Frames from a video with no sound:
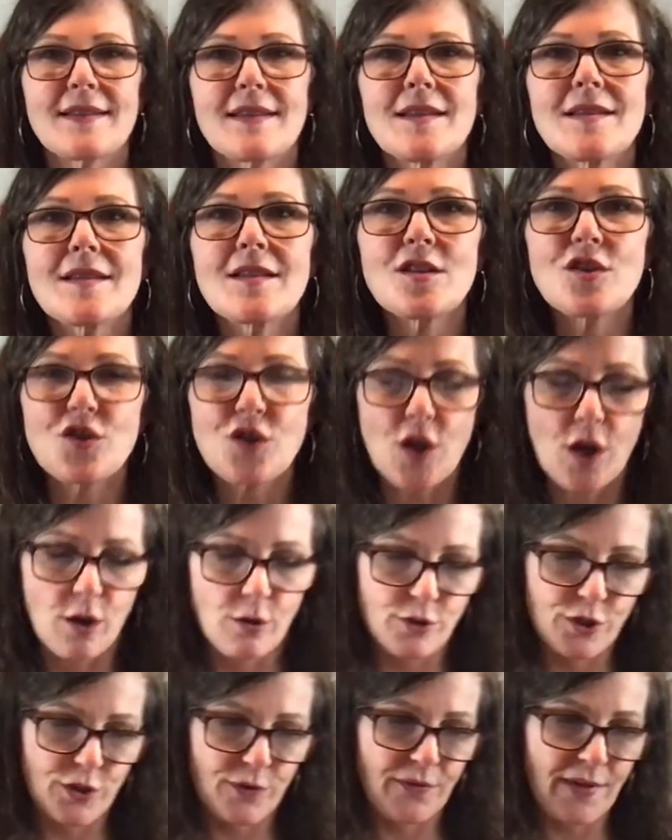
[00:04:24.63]
This is
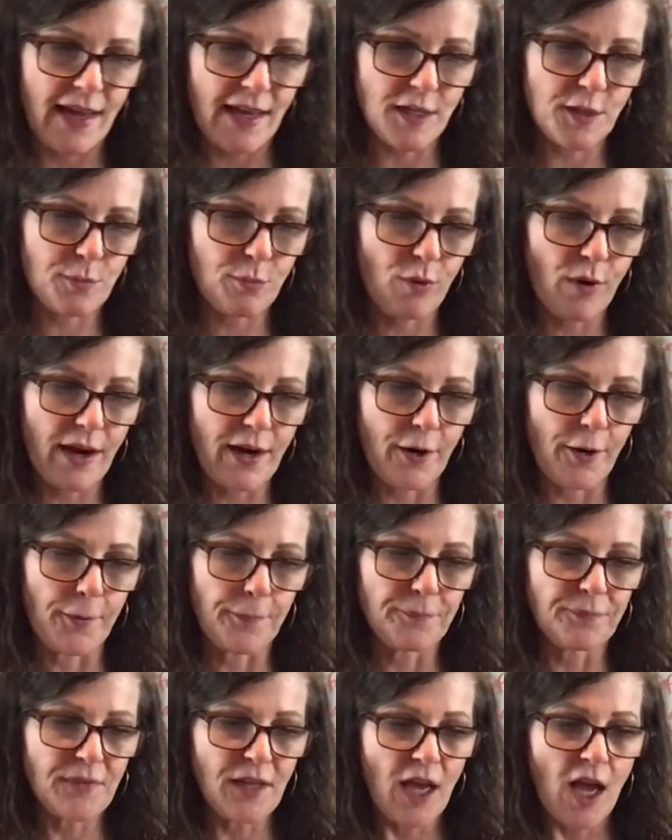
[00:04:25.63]
Jehoshaphat's prayer.
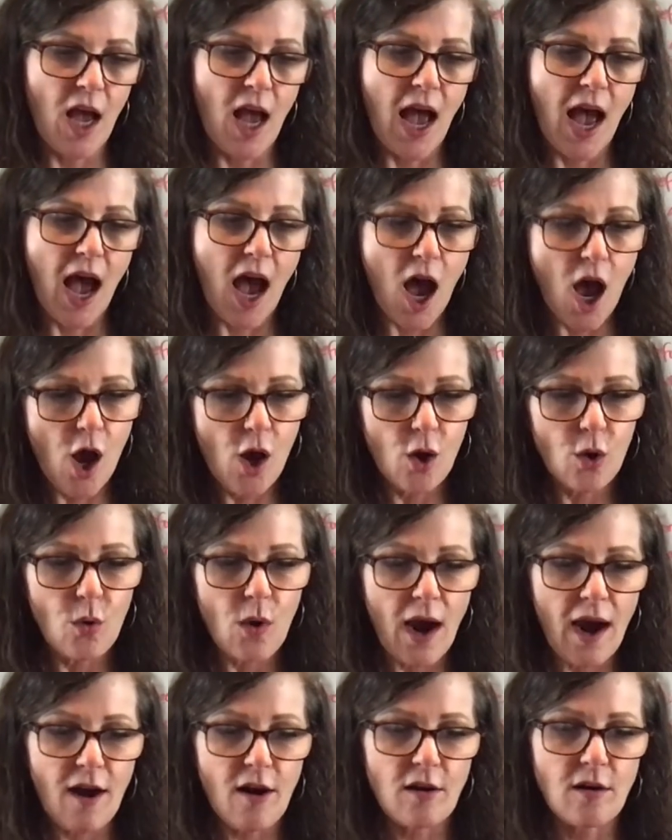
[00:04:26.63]
"O
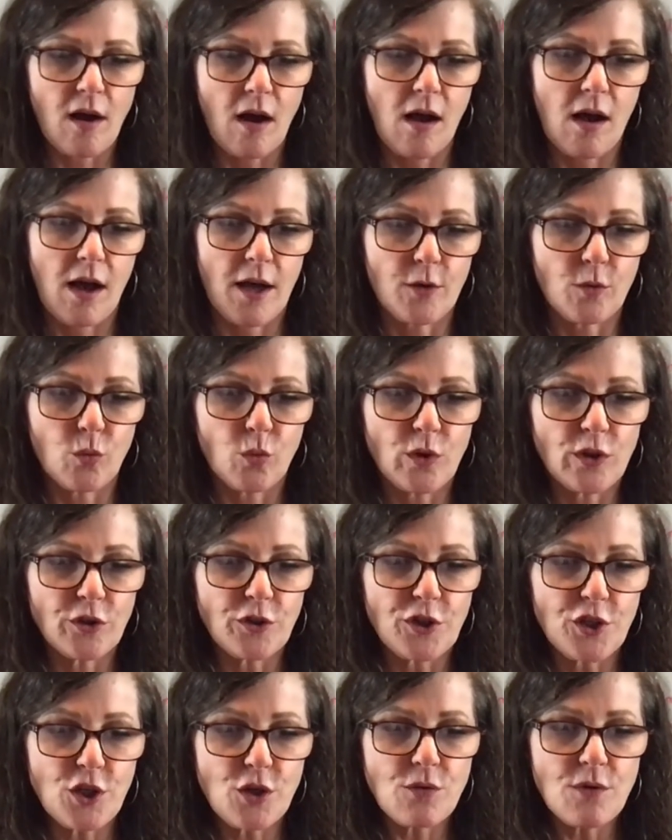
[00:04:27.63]
our God, will
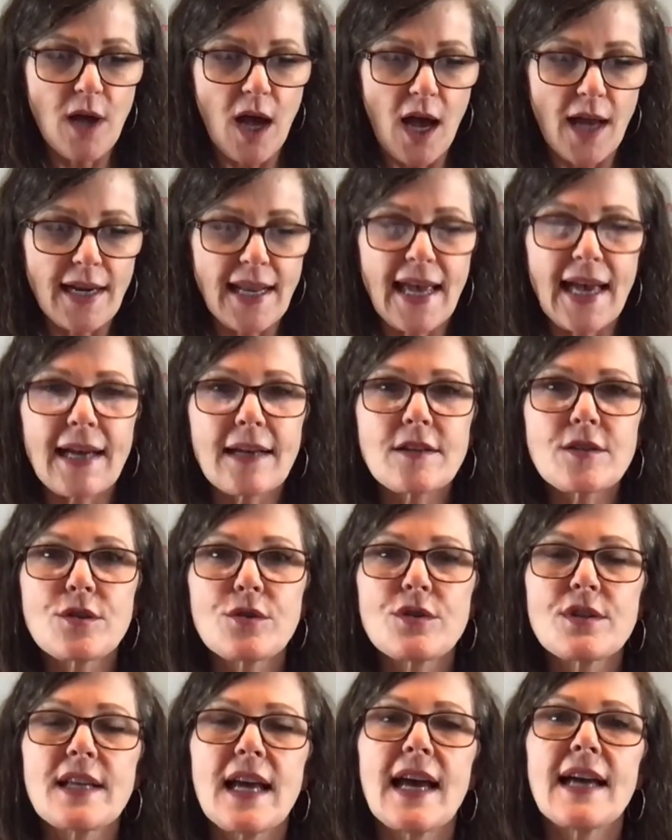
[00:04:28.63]
you not
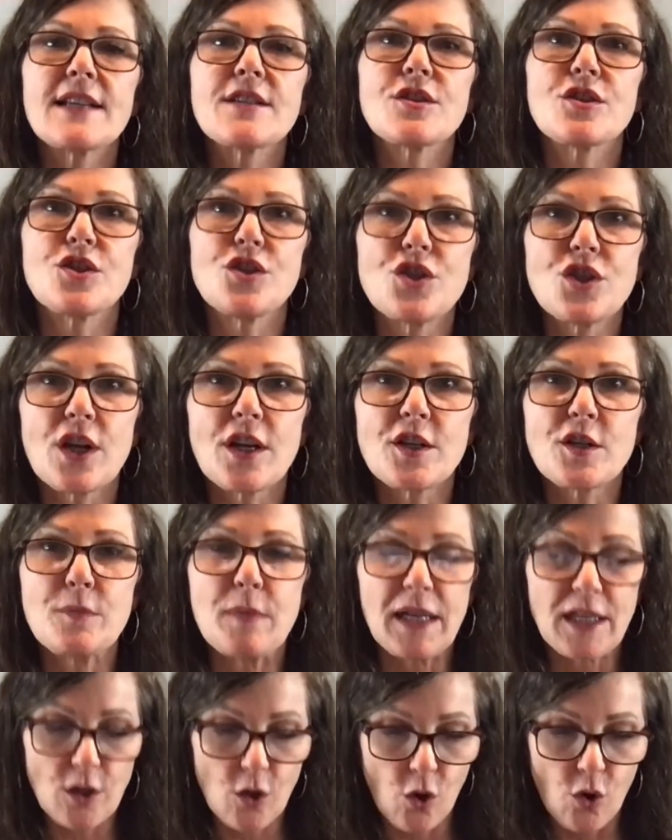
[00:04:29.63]
exercise
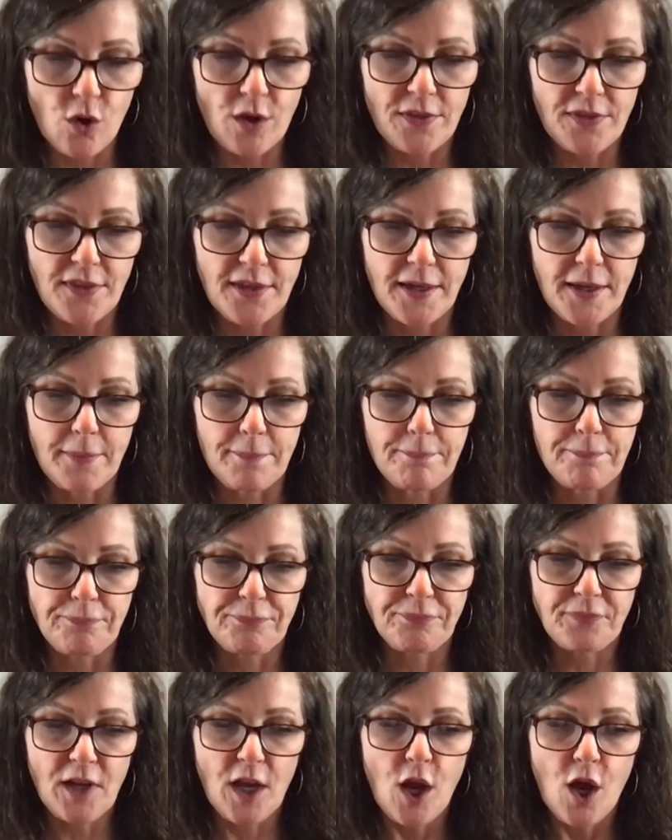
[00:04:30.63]
judgment on them?
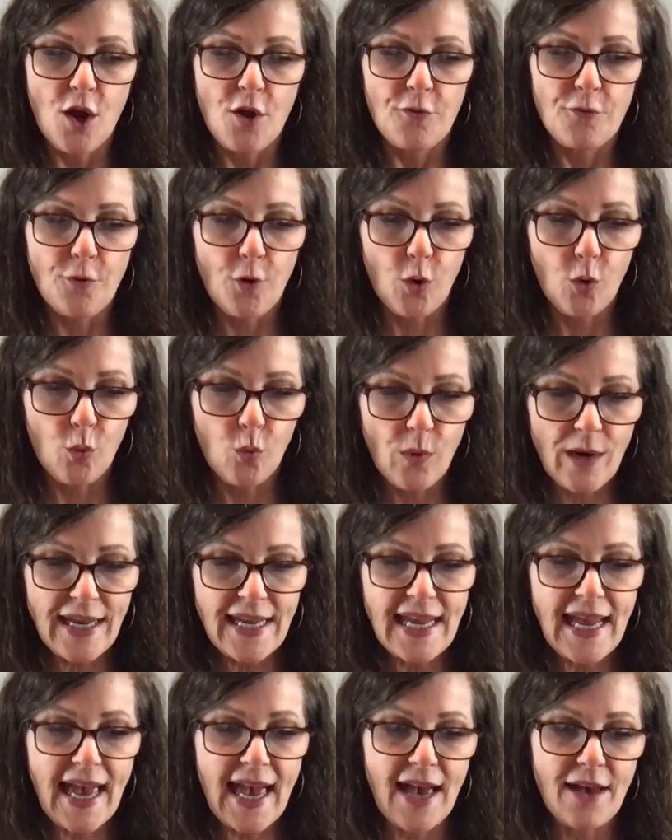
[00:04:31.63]
For
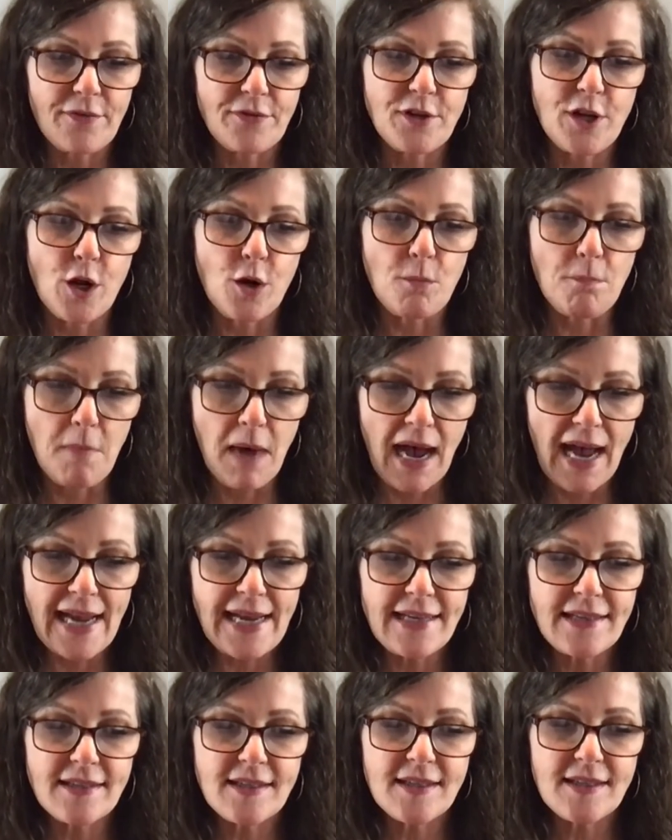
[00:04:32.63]
we have no
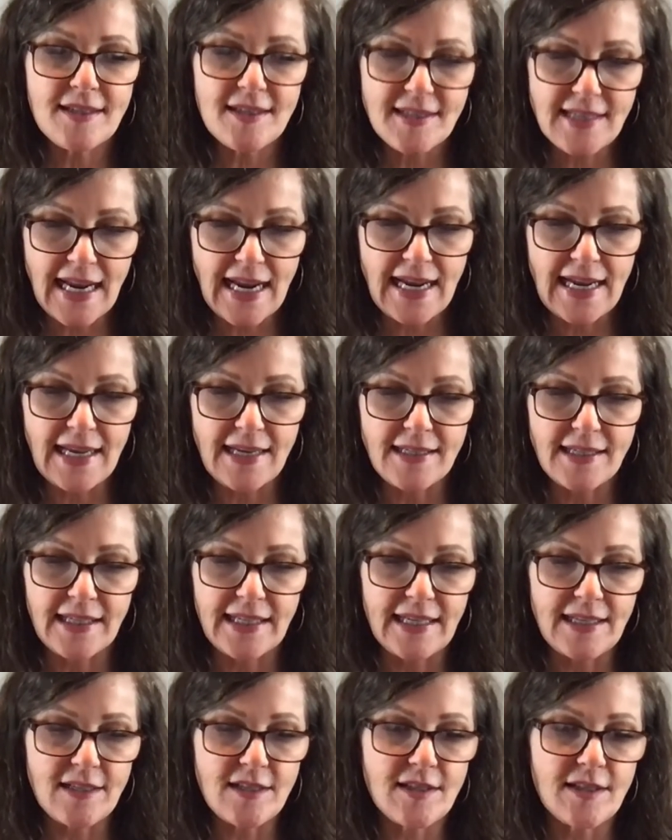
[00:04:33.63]
might to stand
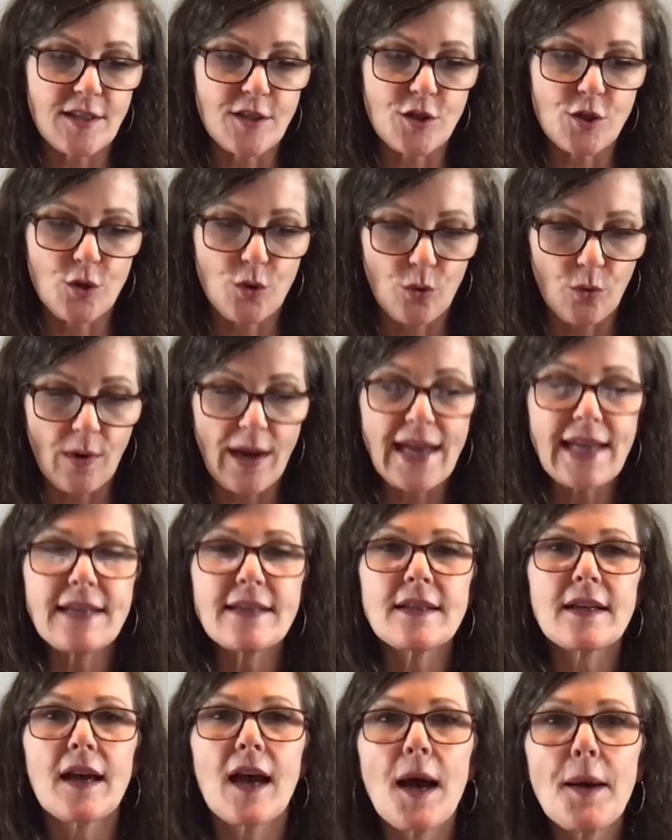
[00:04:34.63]
against this
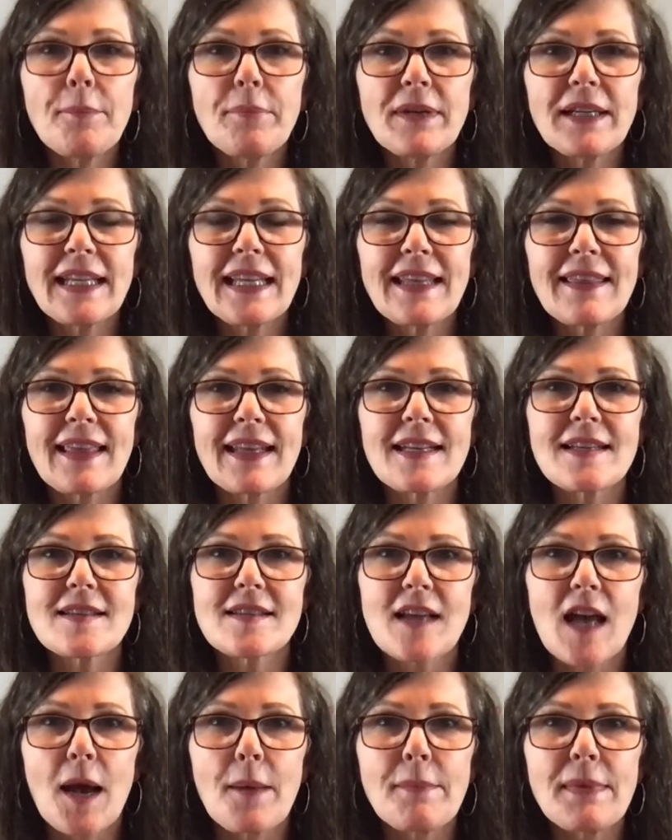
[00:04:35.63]
great company that is
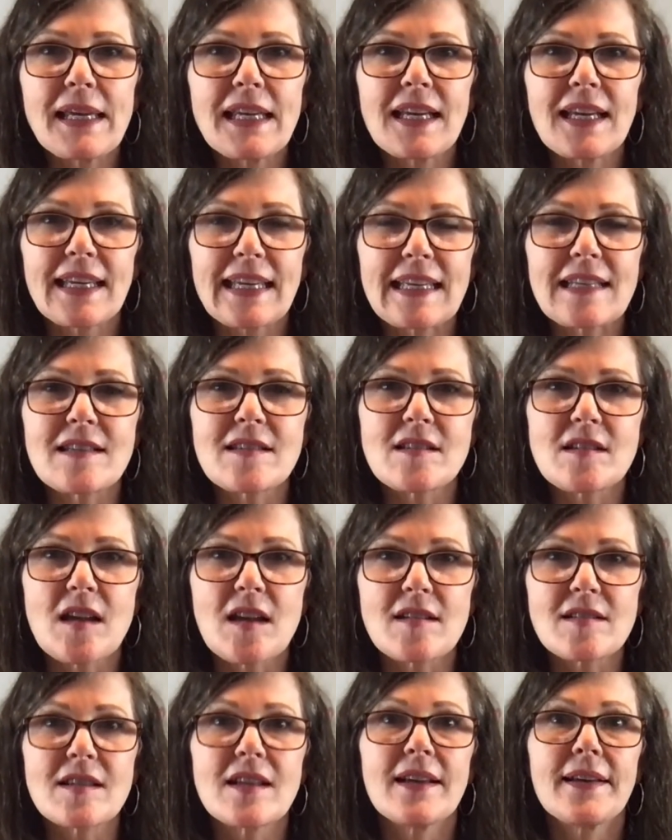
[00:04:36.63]
coming against
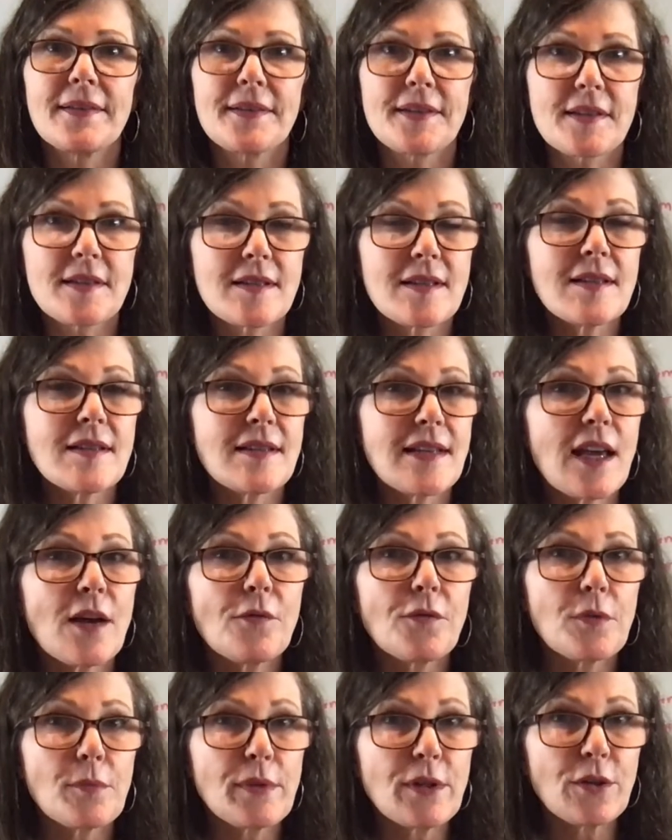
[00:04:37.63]
us." Does this sound
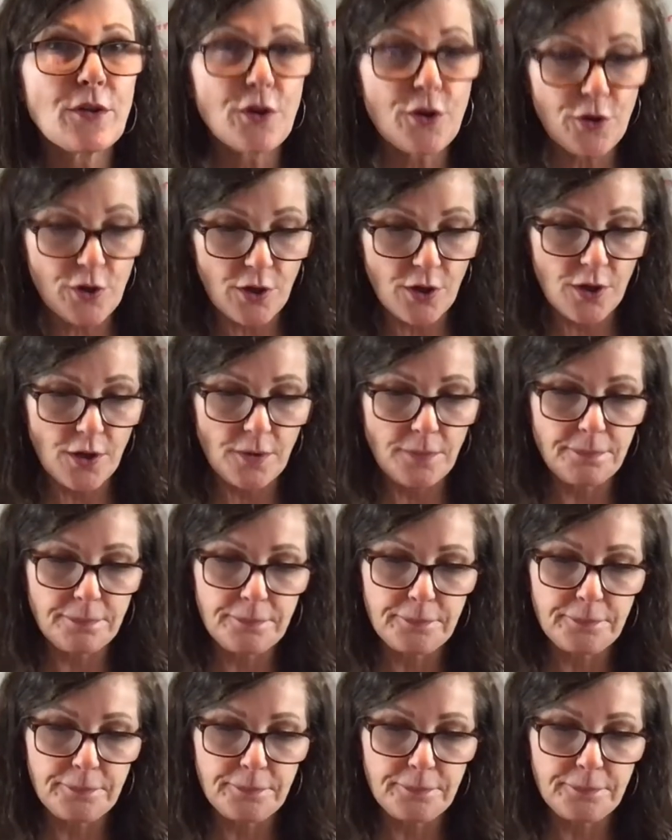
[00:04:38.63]
familiar, y'all?